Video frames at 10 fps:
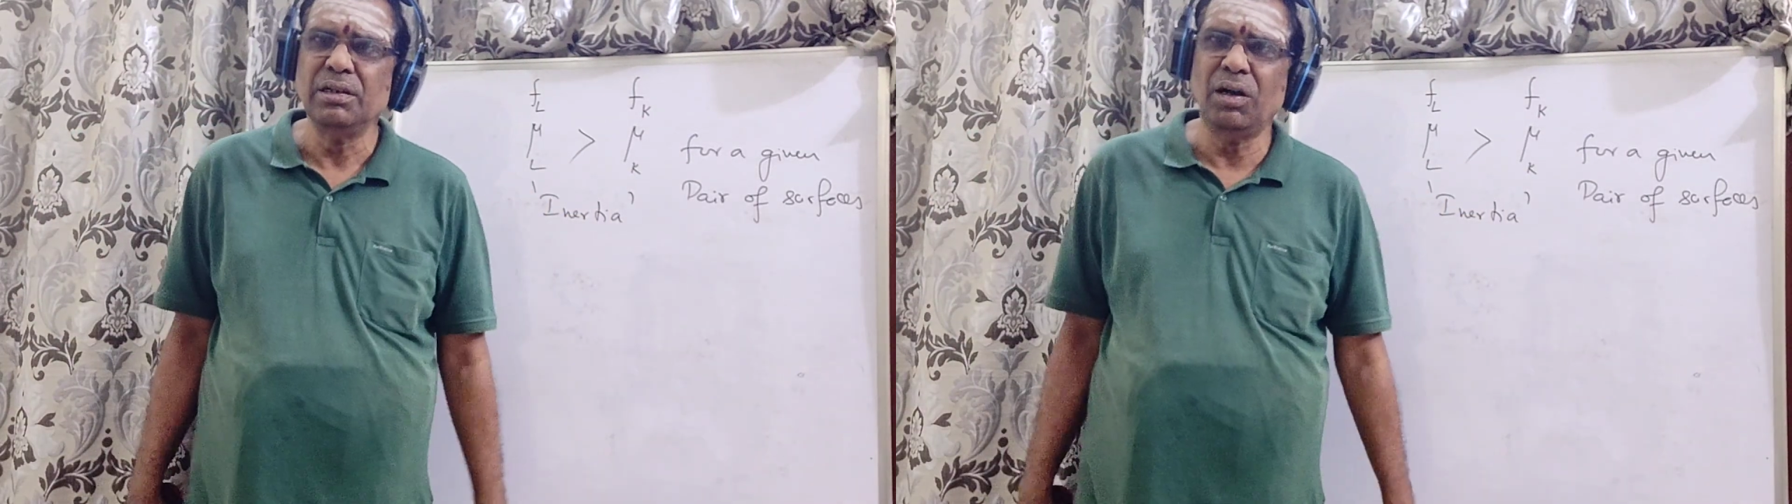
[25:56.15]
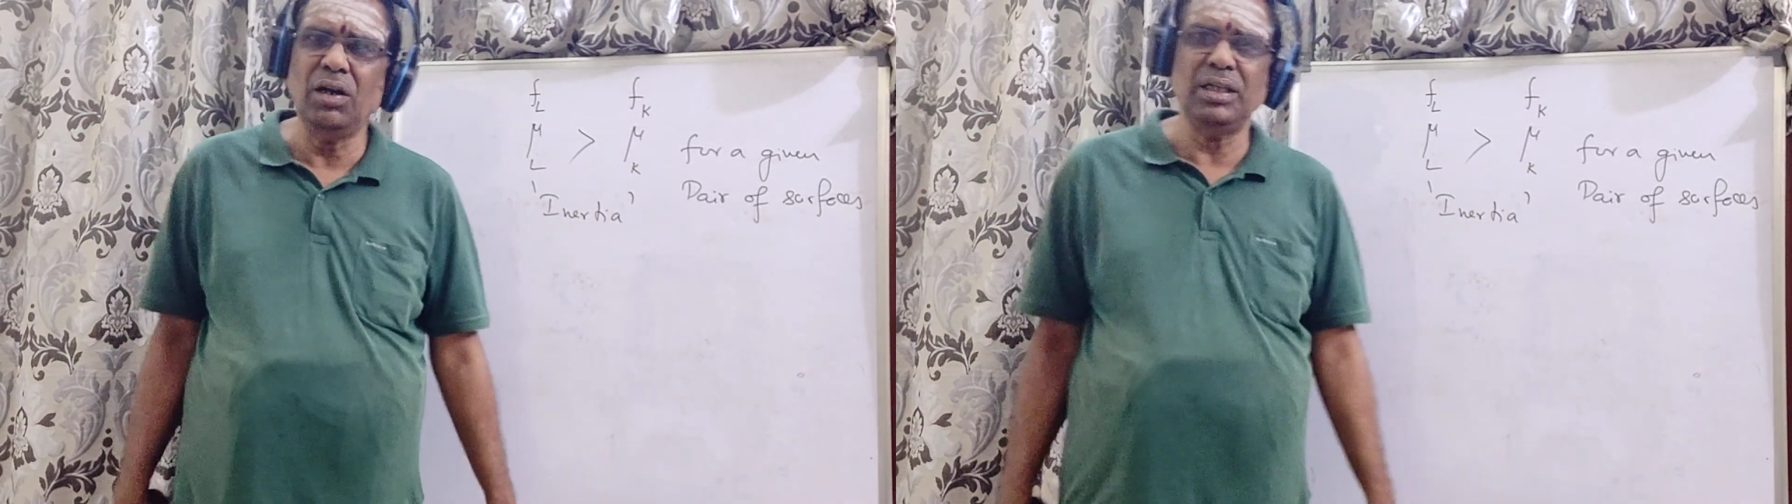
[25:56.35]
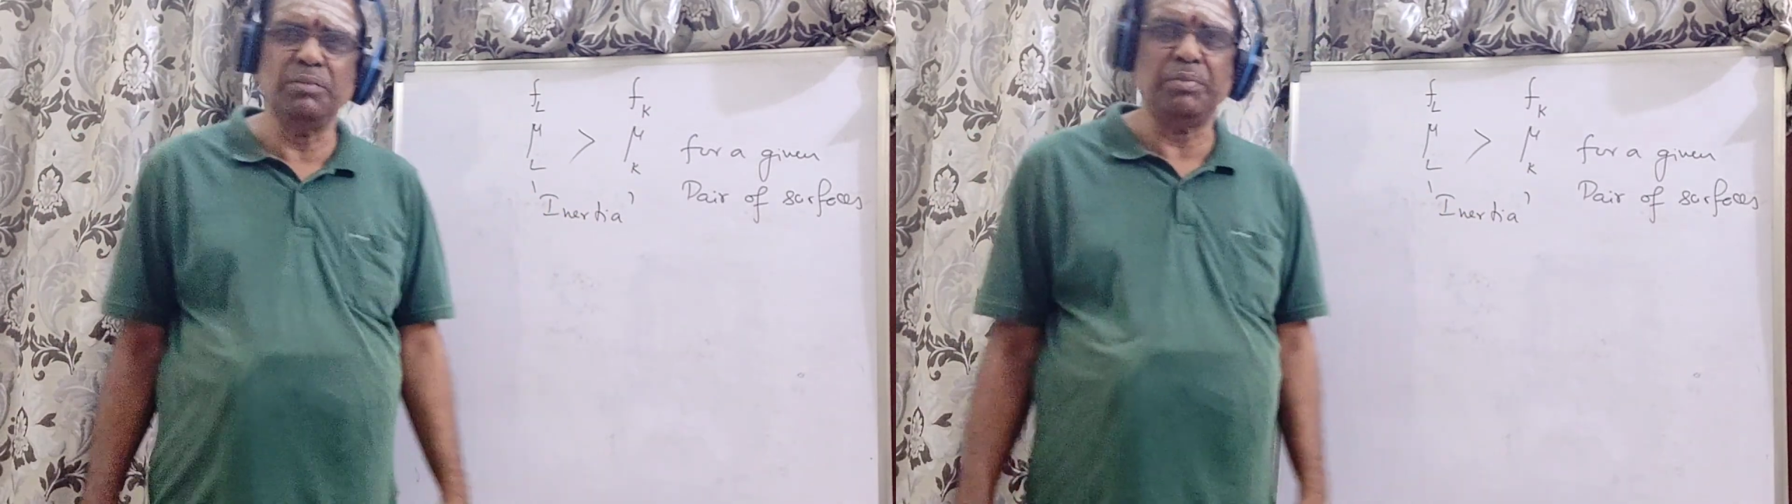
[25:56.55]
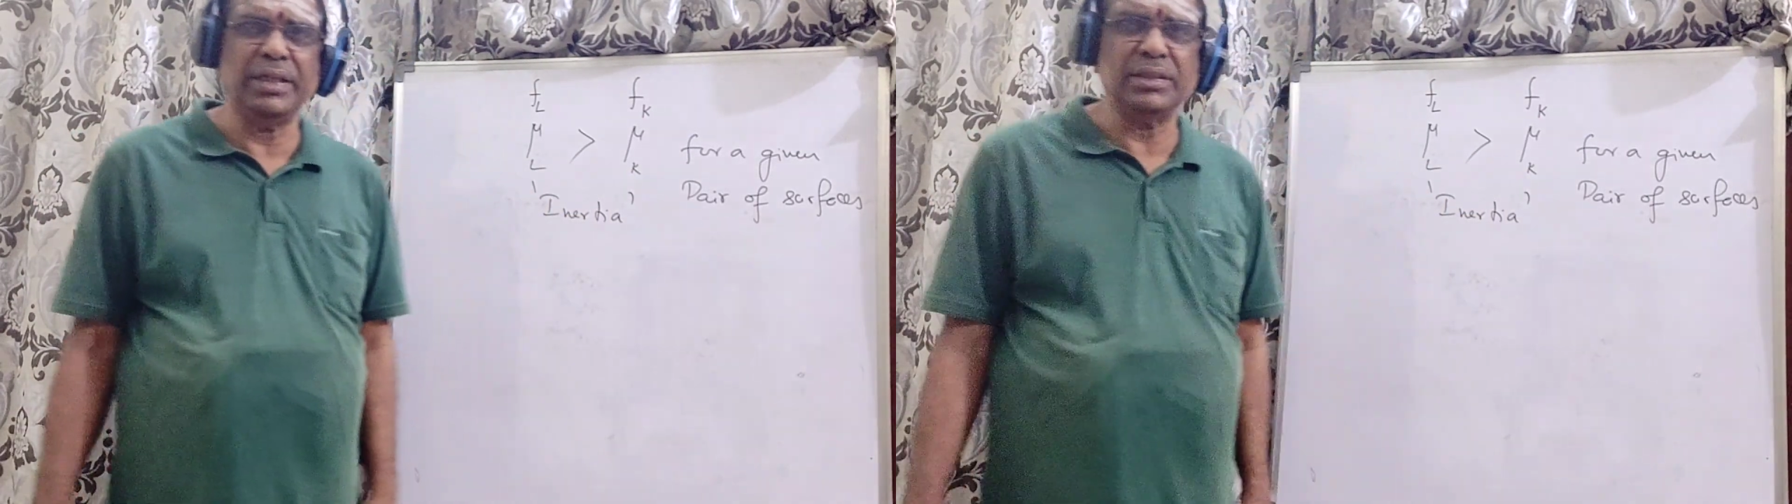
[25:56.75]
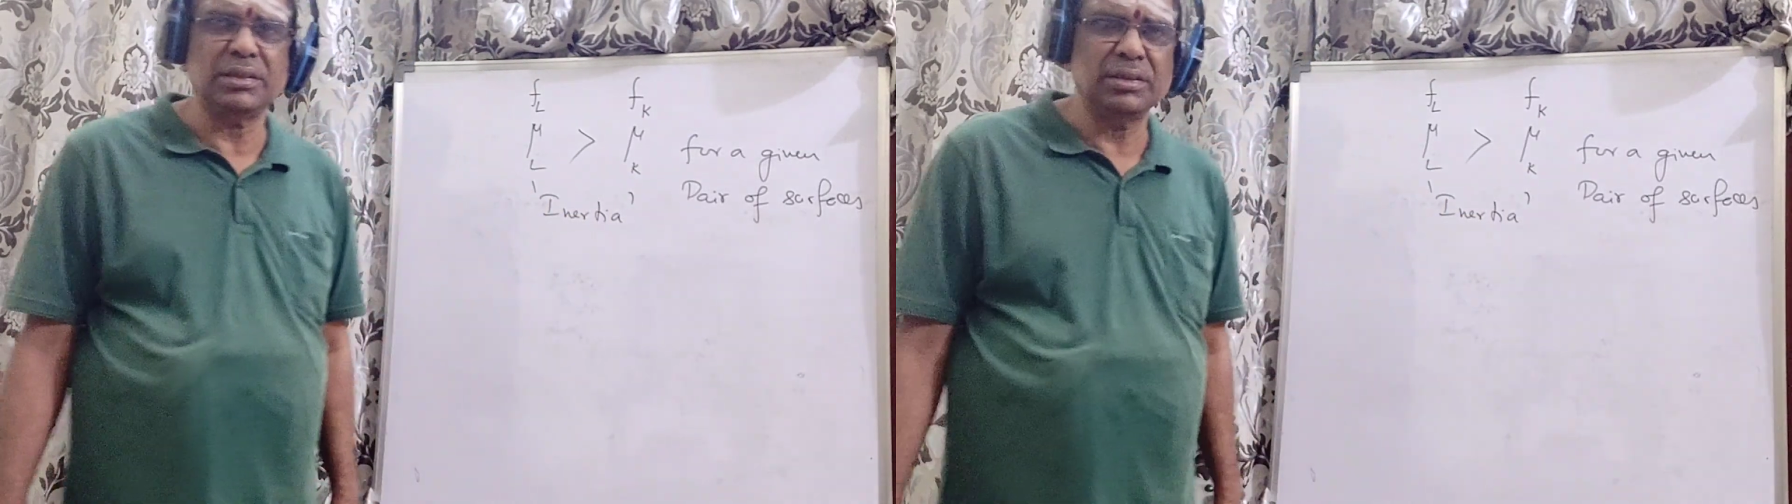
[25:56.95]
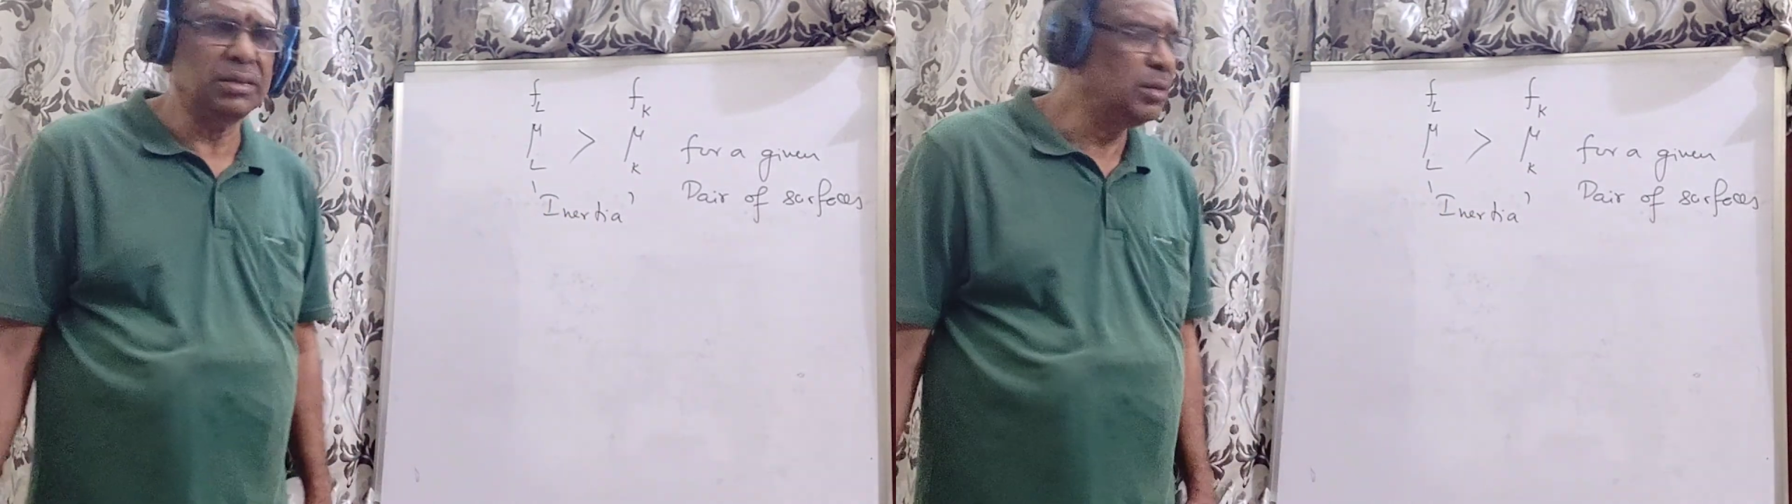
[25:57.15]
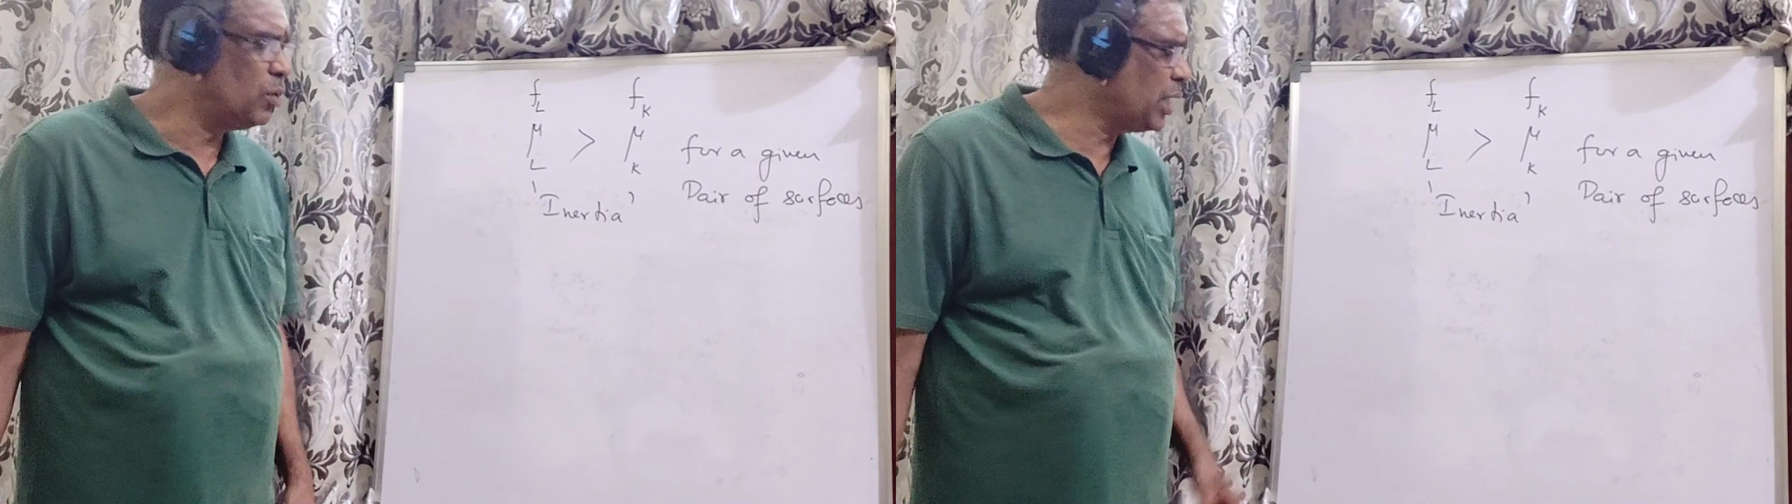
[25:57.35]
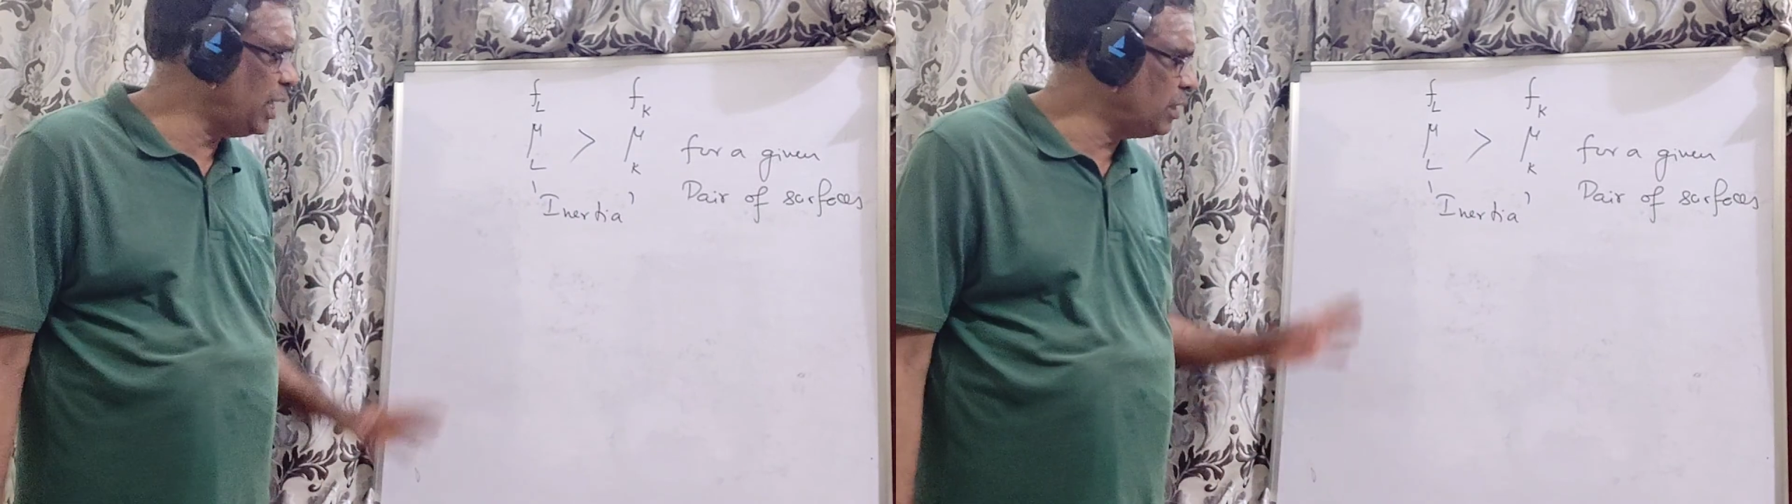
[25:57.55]
All depends.
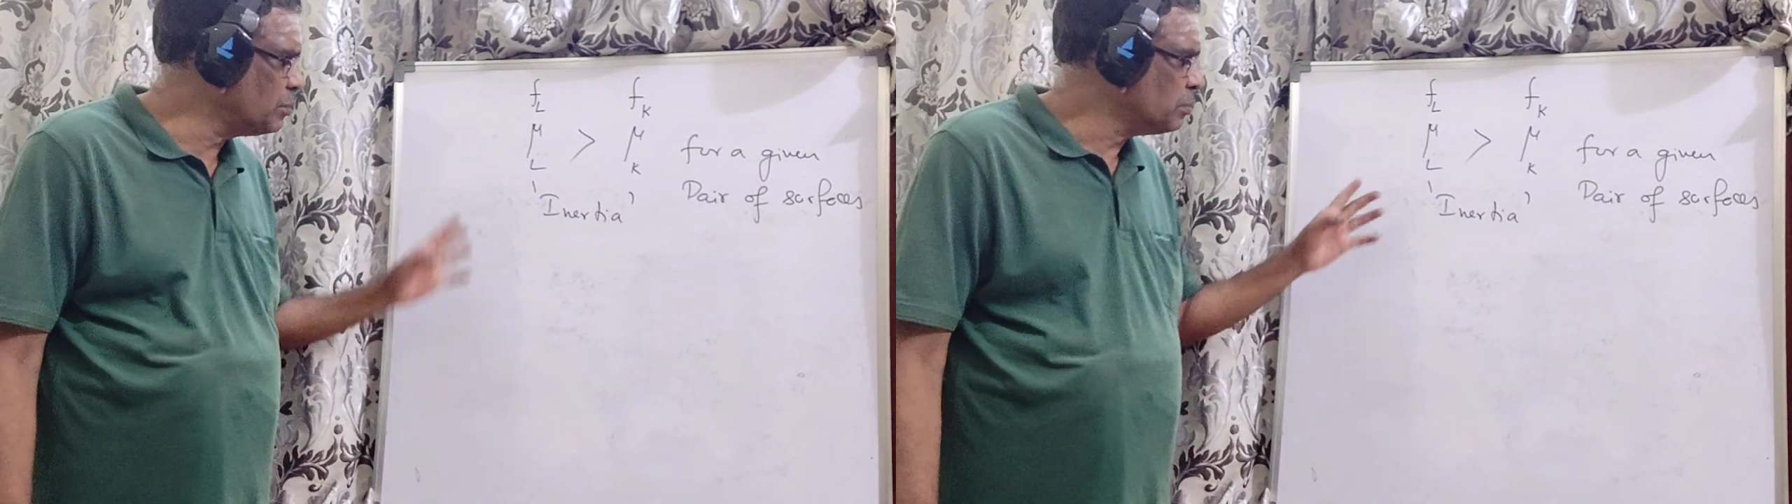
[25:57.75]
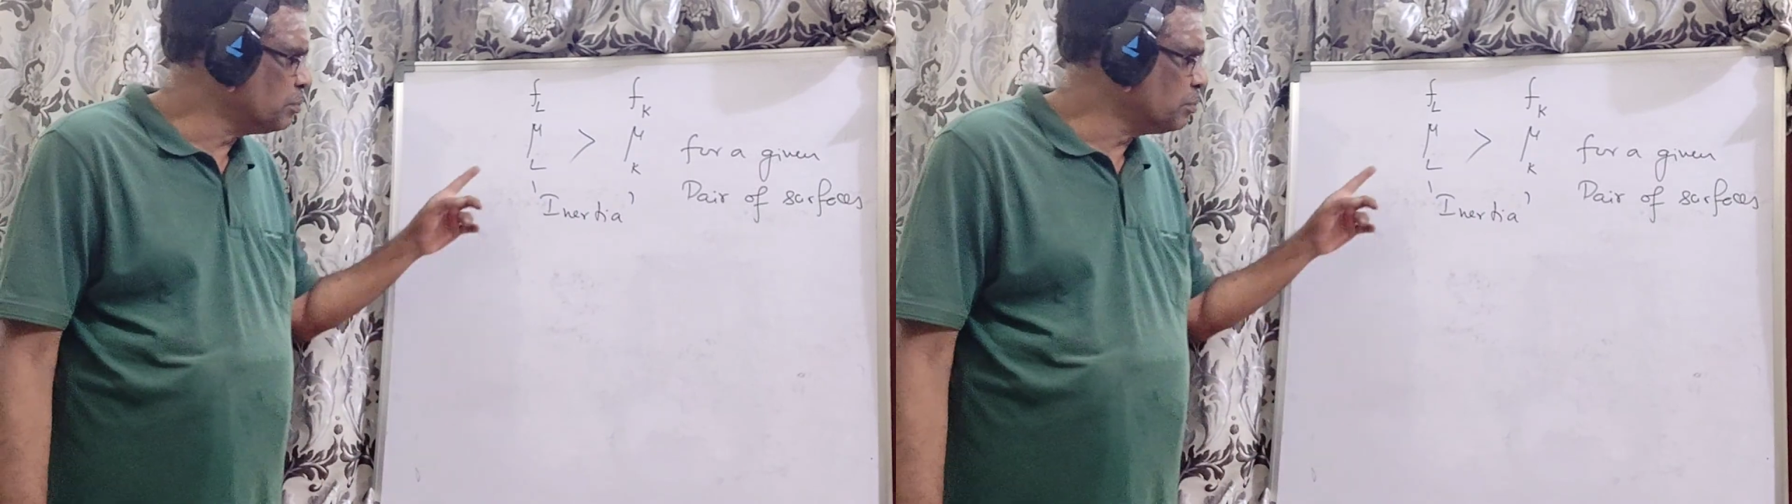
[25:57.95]
Okay?